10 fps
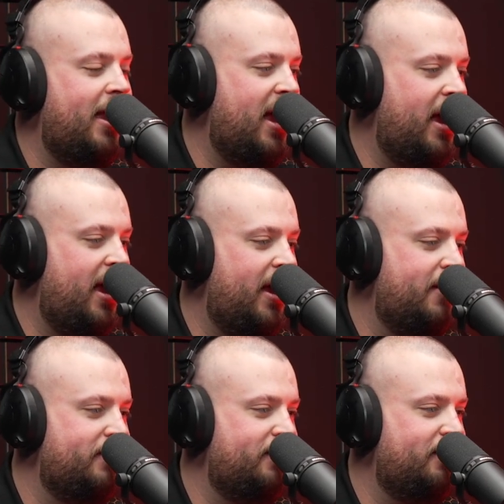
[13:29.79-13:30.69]

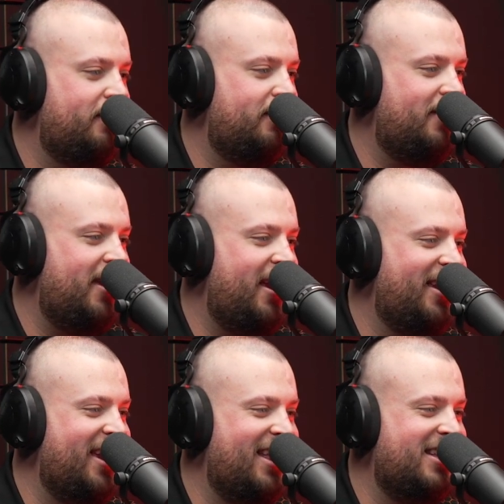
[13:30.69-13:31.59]
And
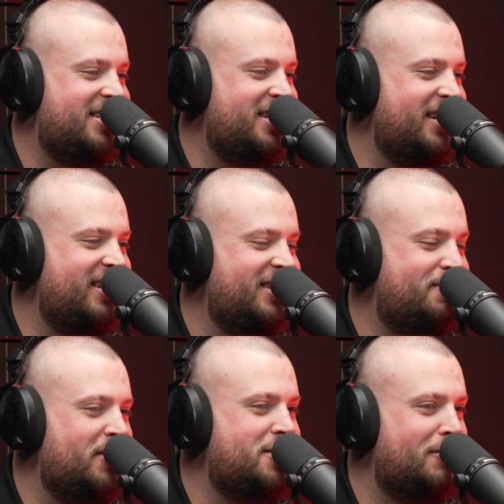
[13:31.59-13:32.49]
yeah, it's a
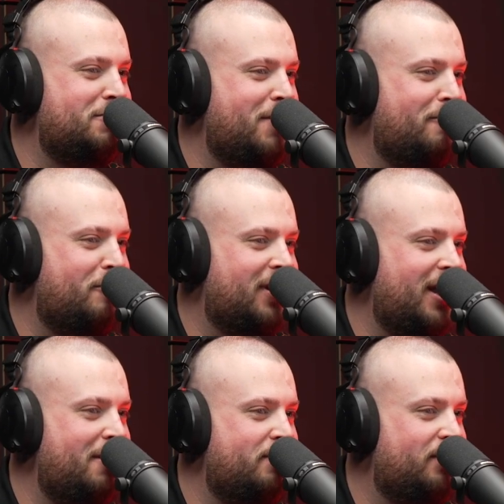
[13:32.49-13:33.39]
pretty special moment for the
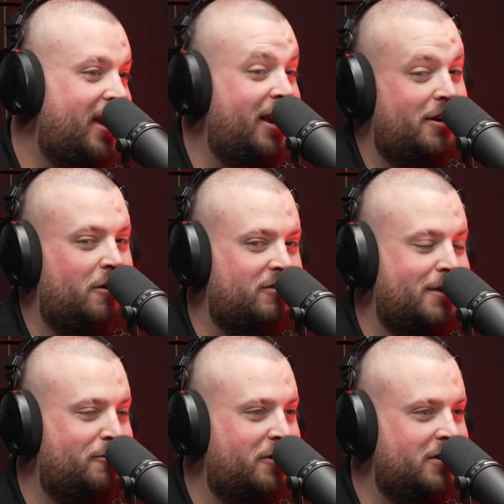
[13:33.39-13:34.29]
club and
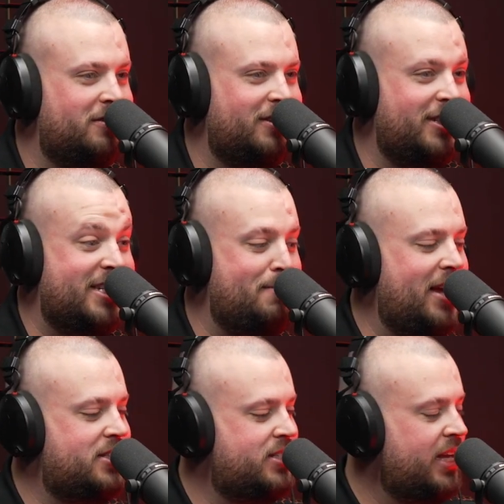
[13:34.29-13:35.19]
obviously for your
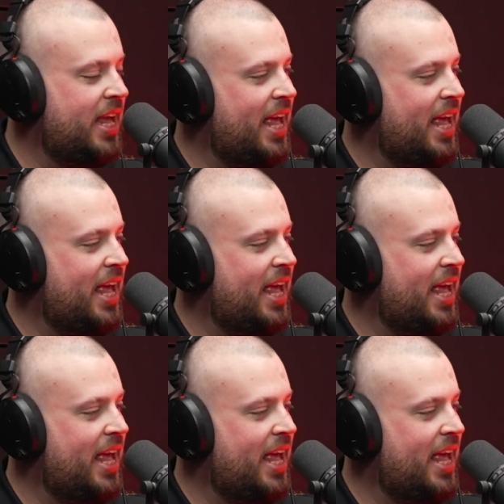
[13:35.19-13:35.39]
teammates.